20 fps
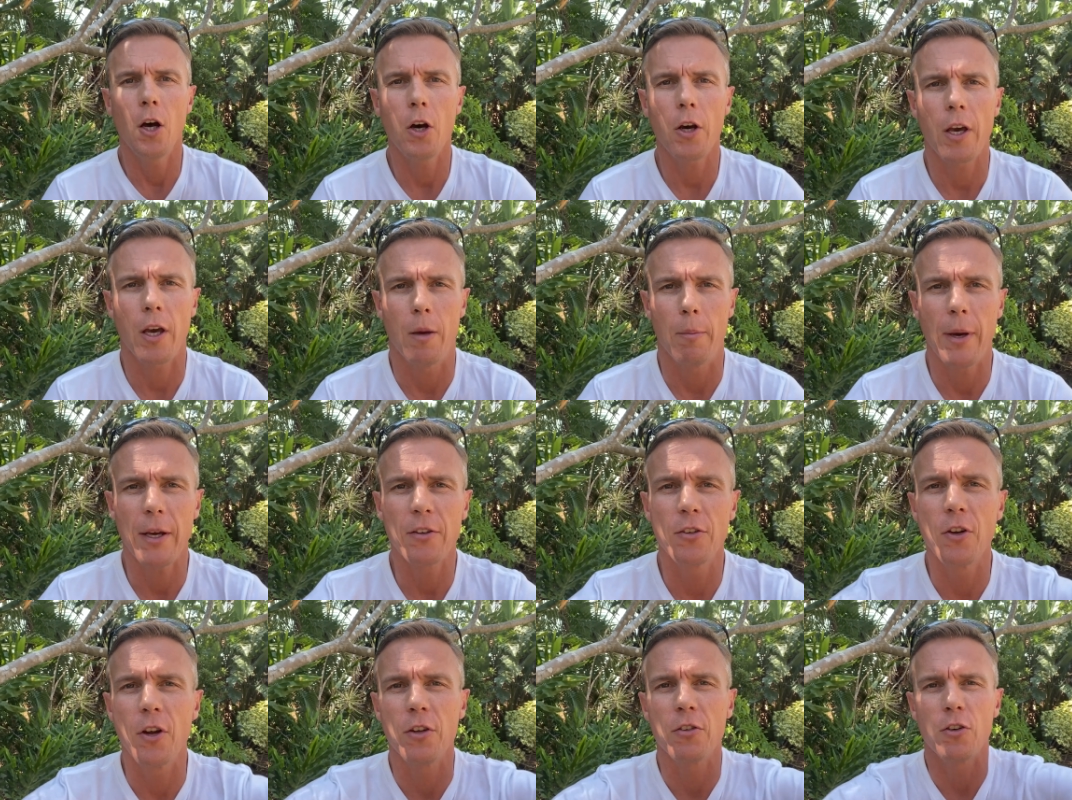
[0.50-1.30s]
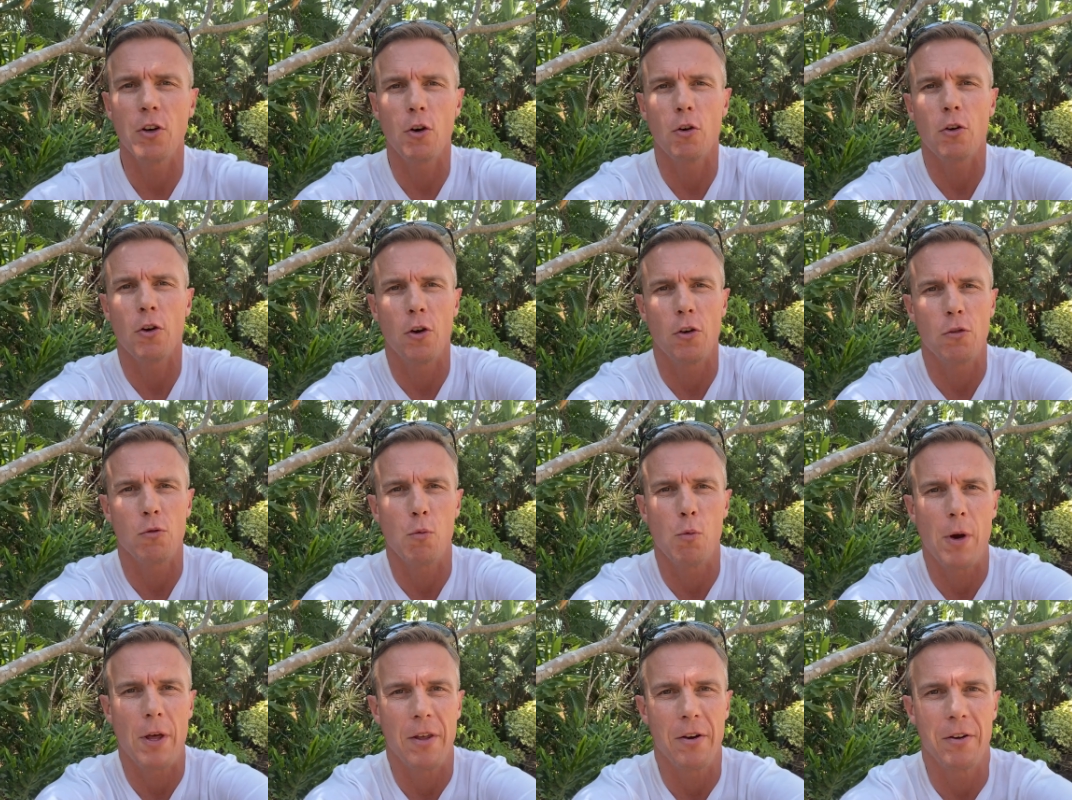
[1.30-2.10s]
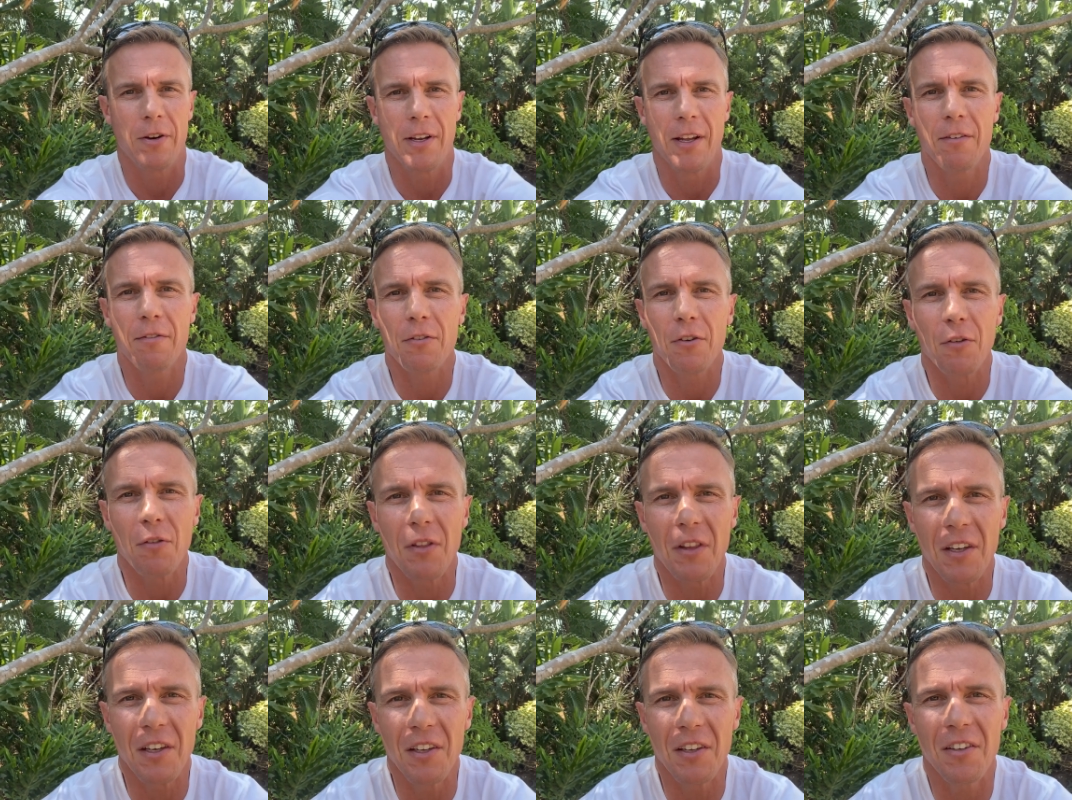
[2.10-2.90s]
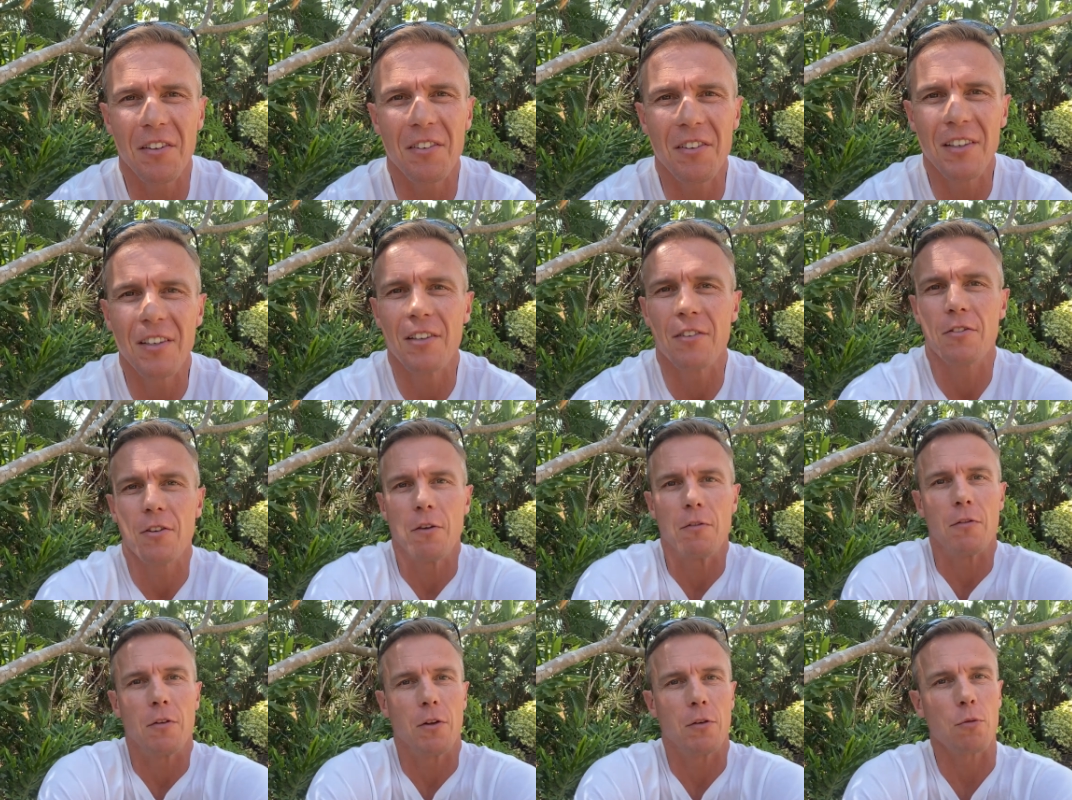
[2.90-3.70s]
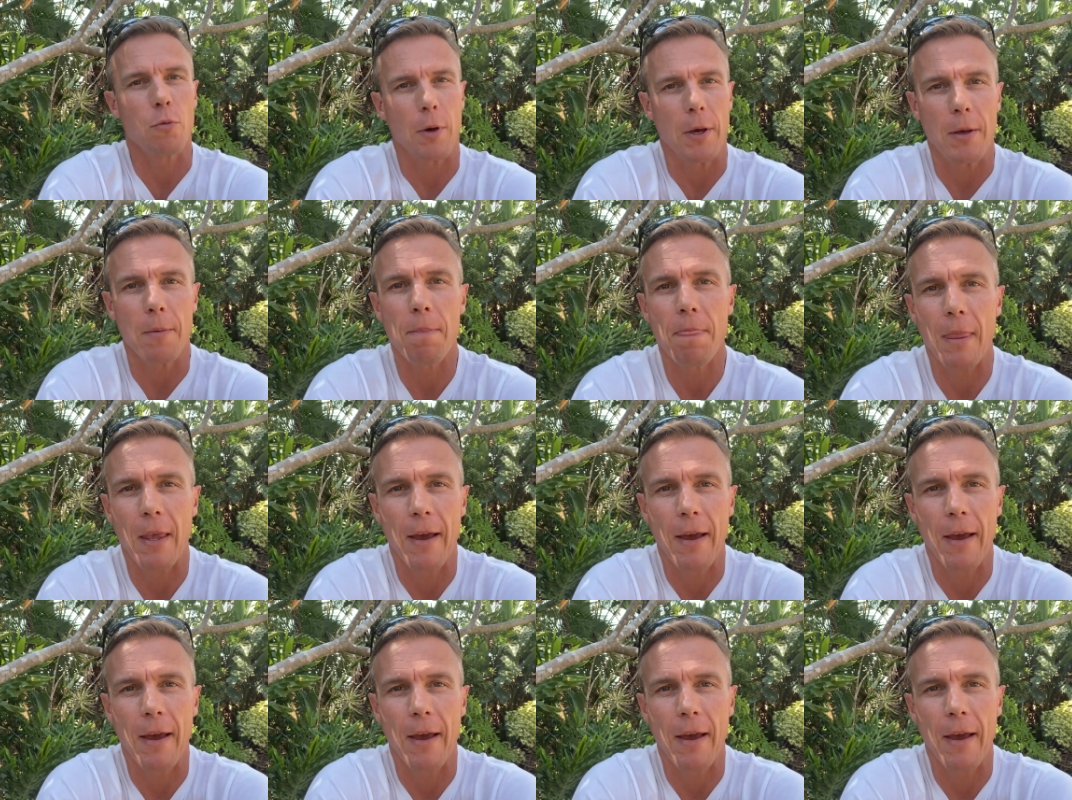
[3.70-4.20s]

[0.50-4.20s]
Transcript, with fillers: Okay, back to nice Gold Coast weather. Enough of the Sydney stuff for this week.